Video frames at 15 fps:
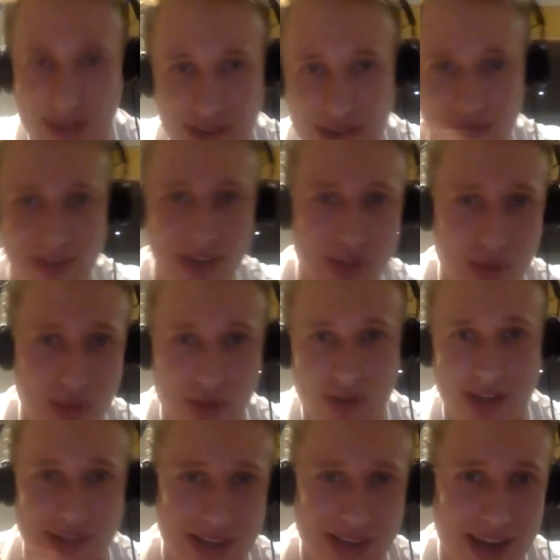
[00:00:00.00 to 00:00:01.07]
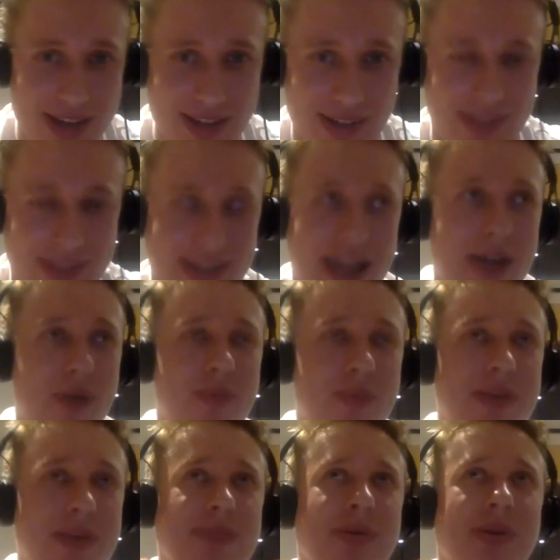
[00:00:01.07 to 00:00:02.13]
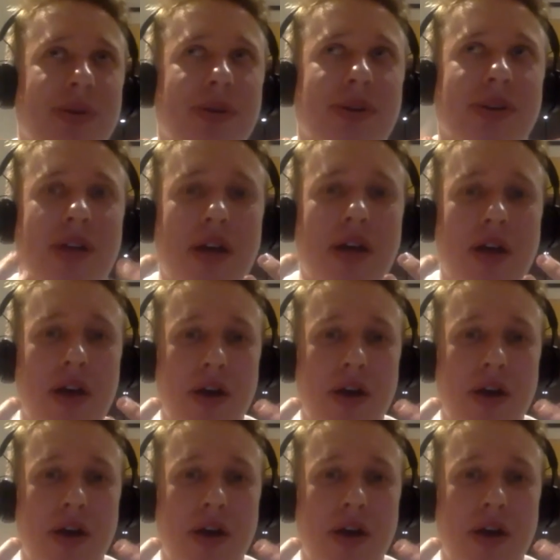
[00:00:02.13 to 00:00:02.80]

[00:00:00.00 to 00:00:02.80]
individual transactions and how people